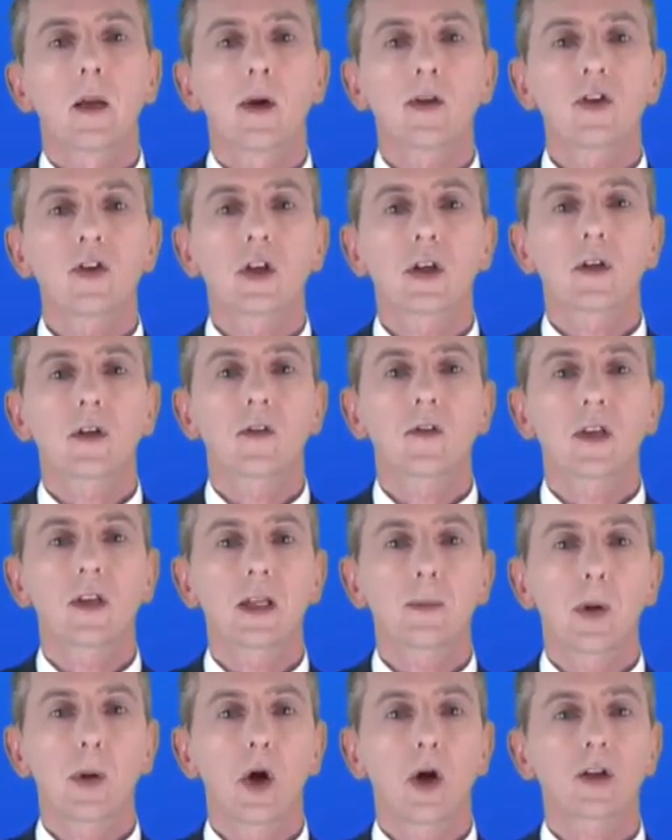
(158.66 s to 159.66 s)
Now as you can see,
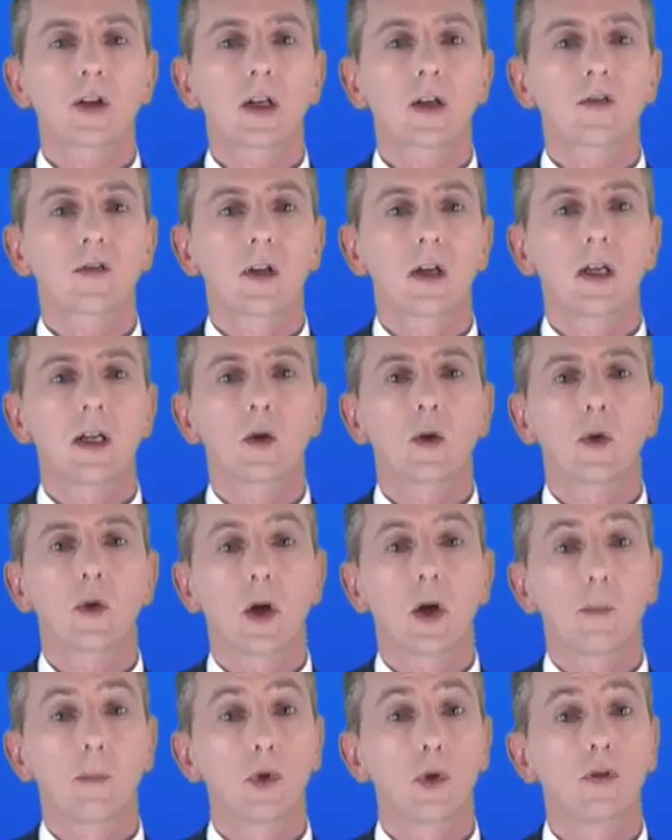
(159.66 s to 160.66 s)
the particles in a
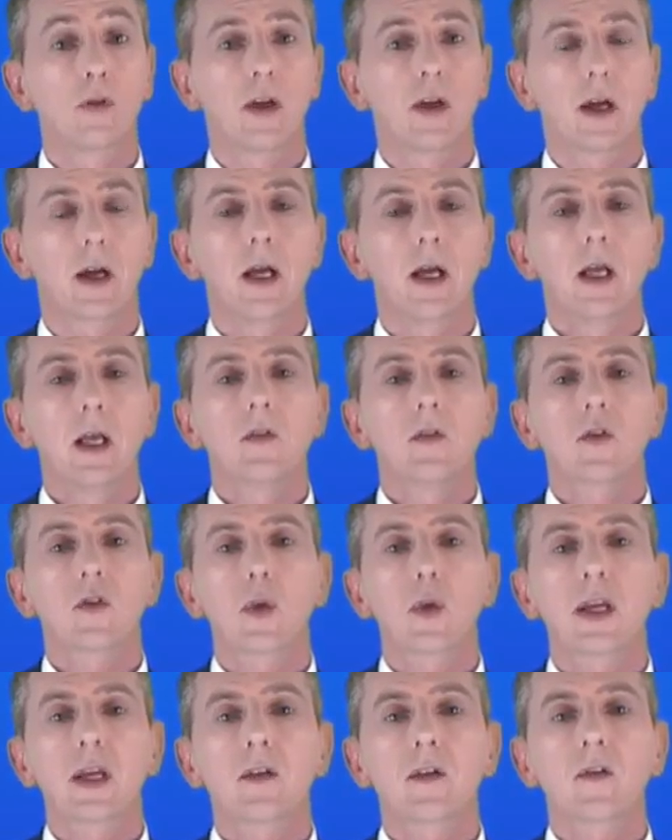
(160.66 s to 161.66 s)
liquid are moving, so
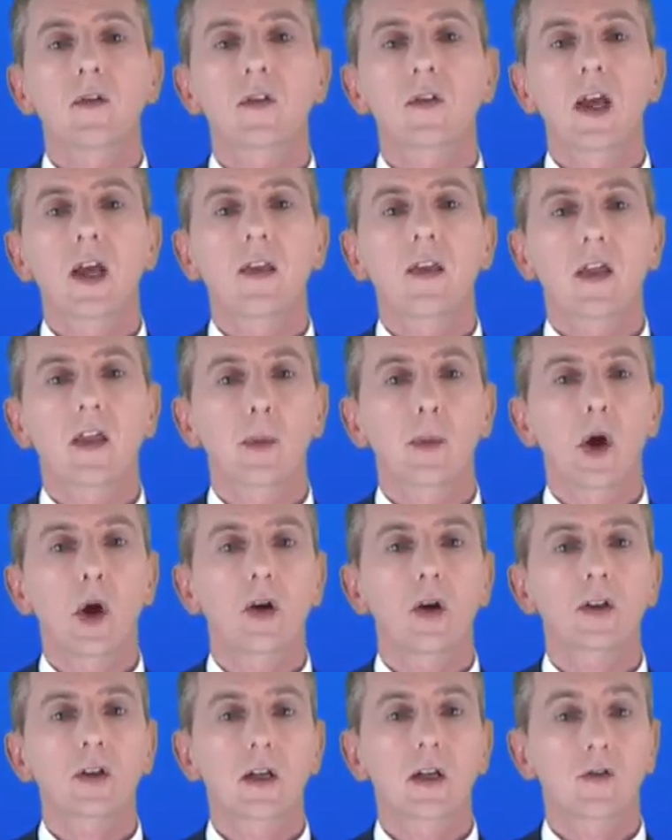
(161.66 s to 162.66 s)
we can say that the
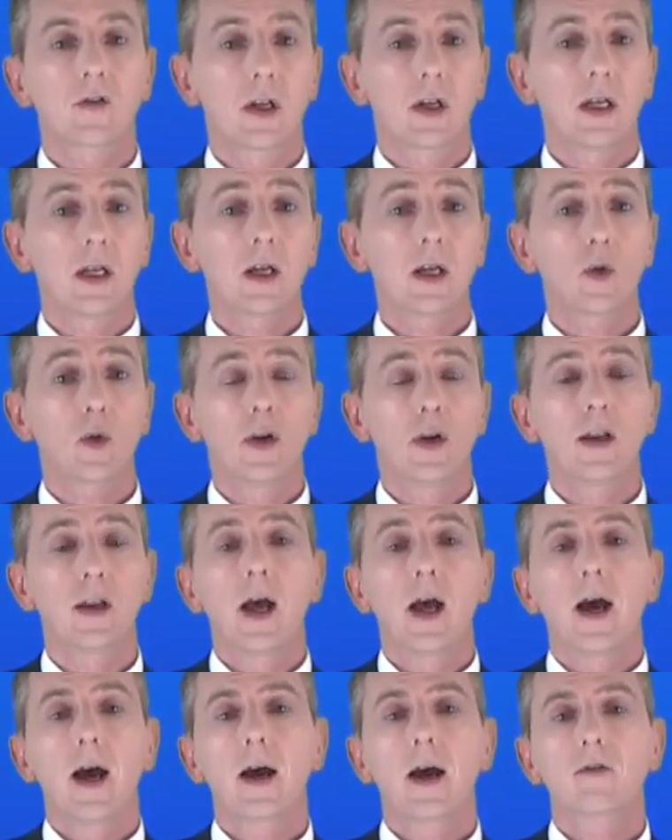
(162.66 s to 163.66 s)
particles in a liquid
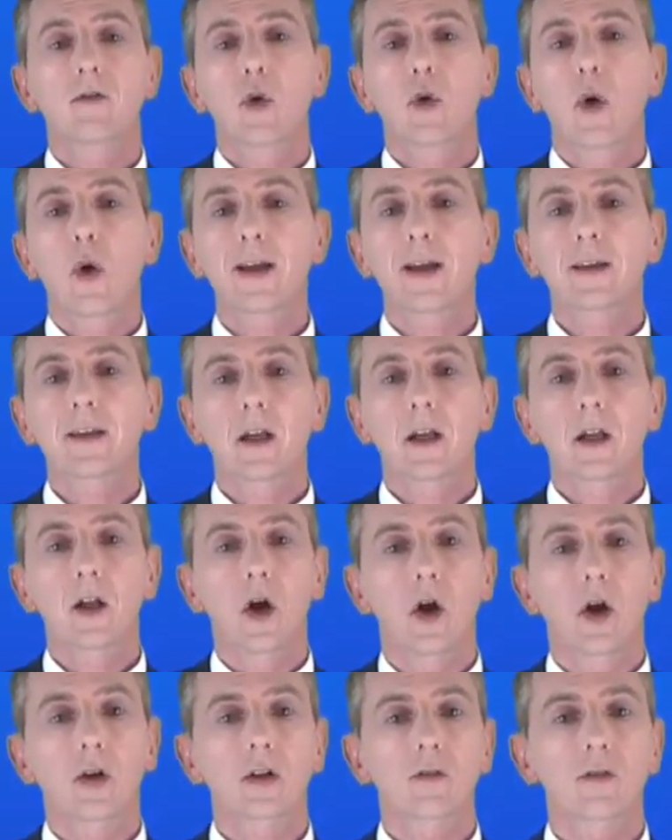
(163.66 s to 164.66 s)
have quite a
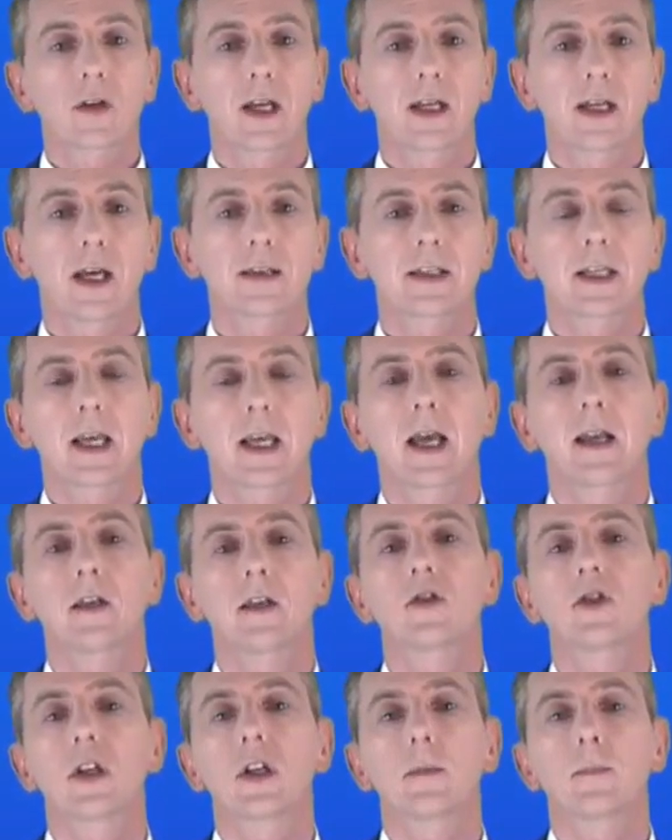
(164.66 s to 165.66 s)
lot of kinetic
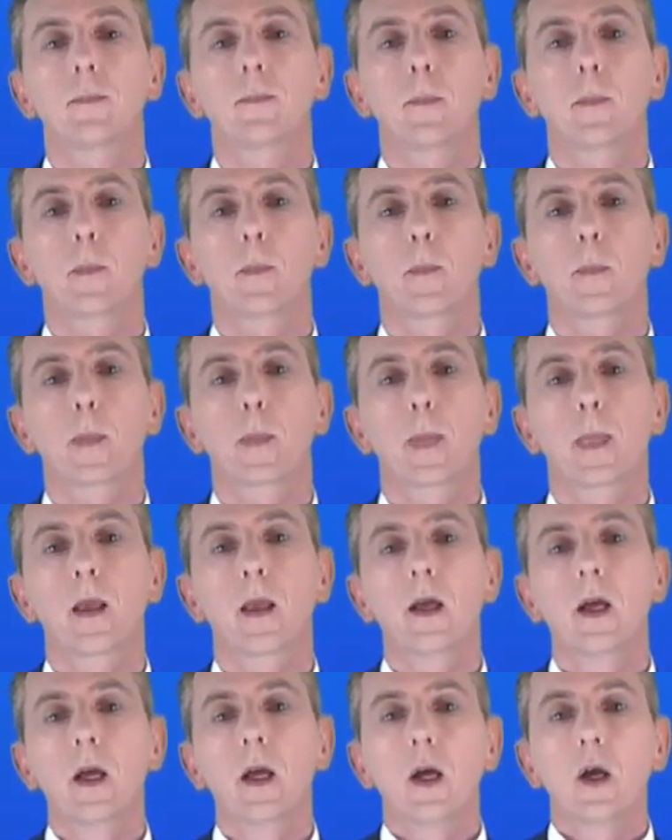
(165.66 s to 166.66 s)
energy.
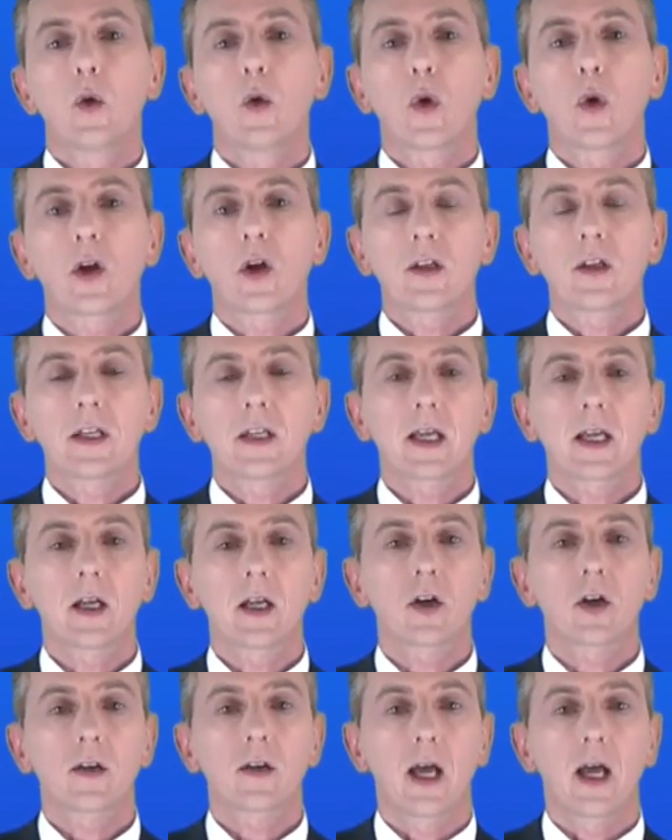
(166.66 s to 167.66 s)
We're going to take
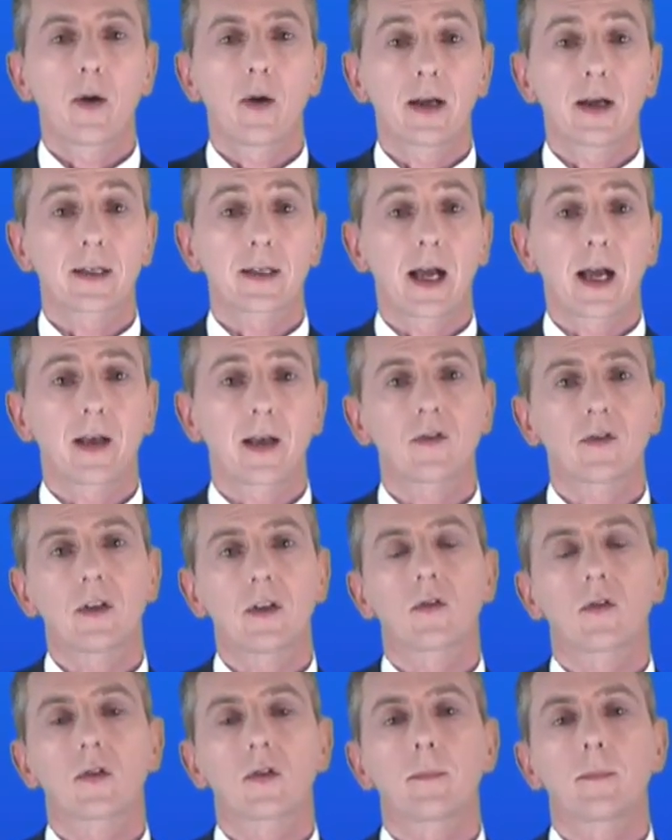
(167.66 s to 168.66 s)
a look now at
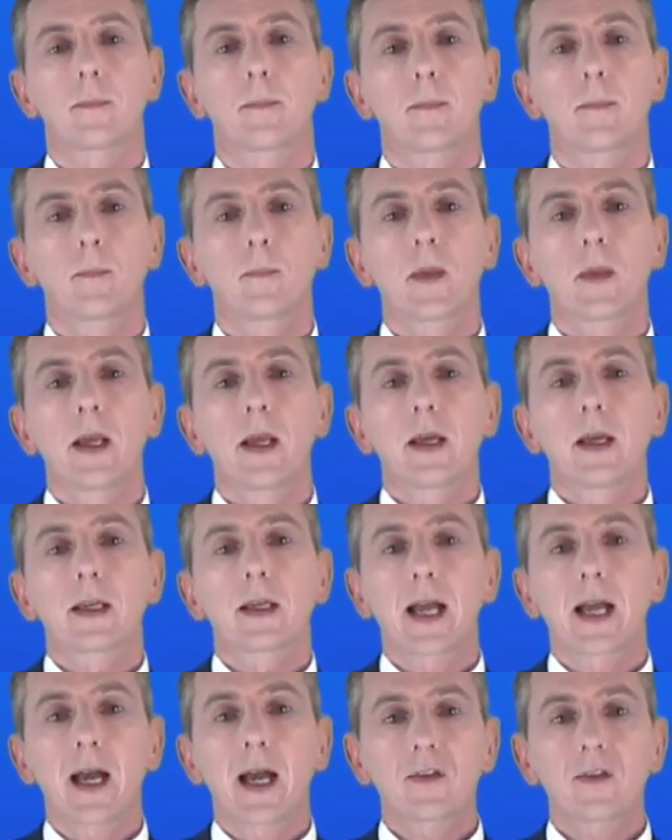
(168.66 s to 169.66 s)
gases.
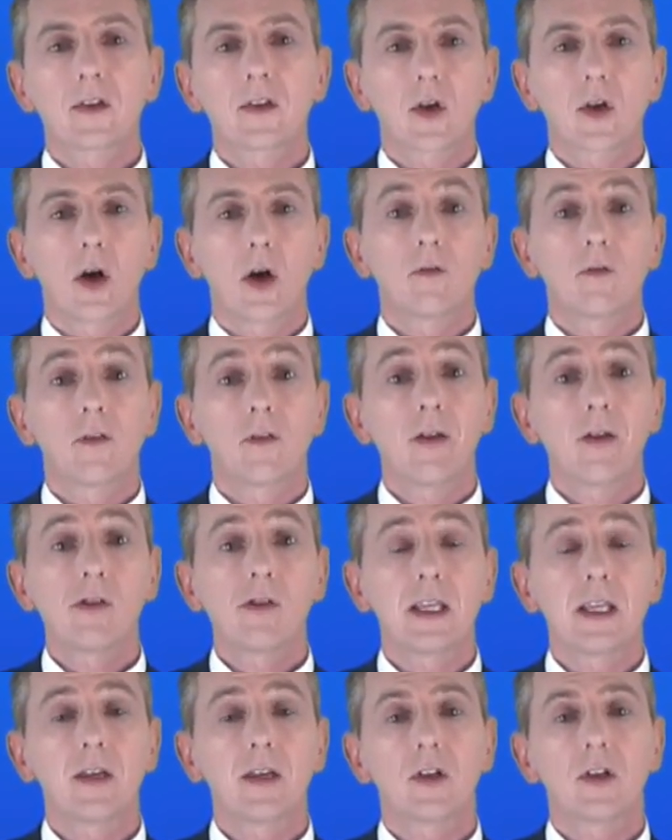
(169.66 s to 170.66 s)
Gases are
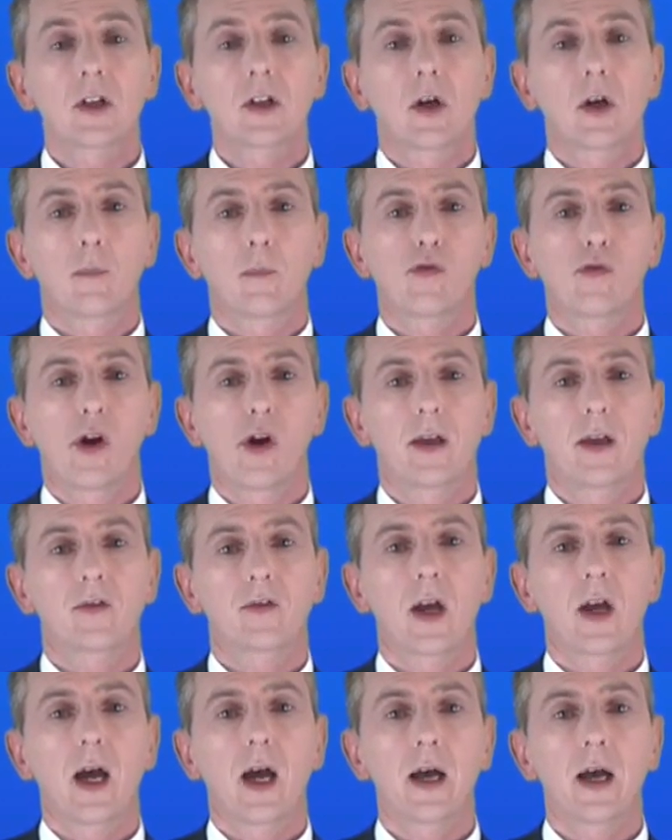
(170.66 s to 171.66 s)
very easy to
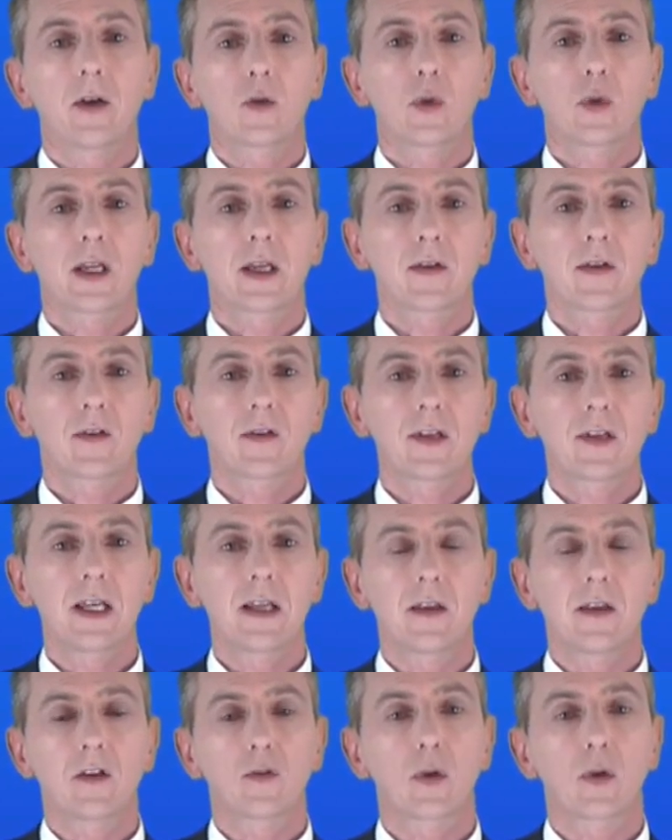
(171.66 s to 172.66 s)
compress, and we can
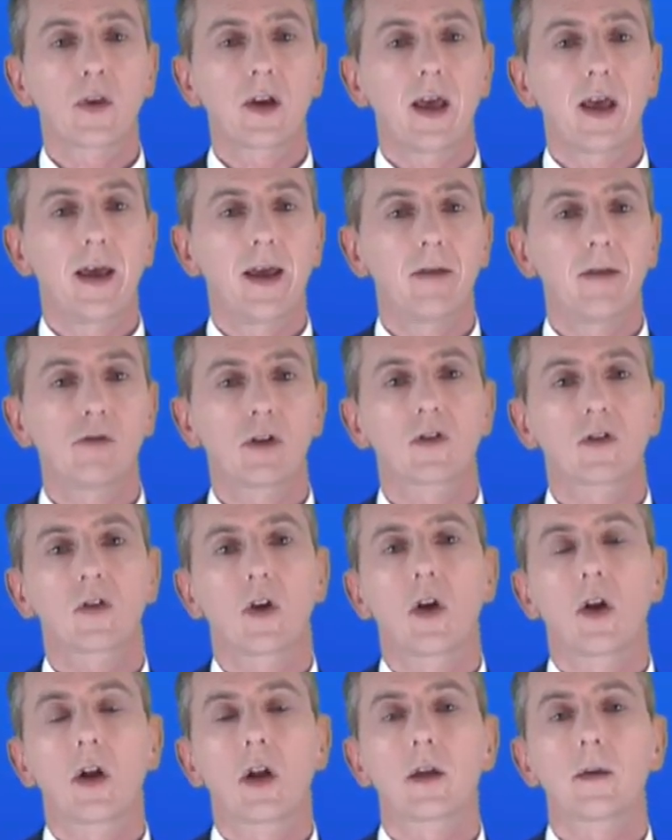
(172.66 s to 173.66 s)
see this with an
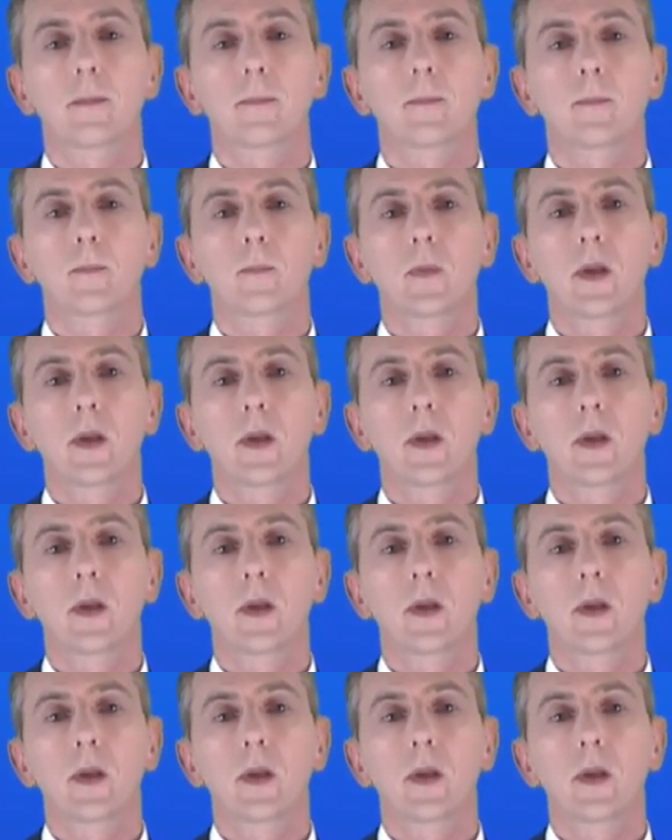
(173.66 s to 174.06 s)
aerosol.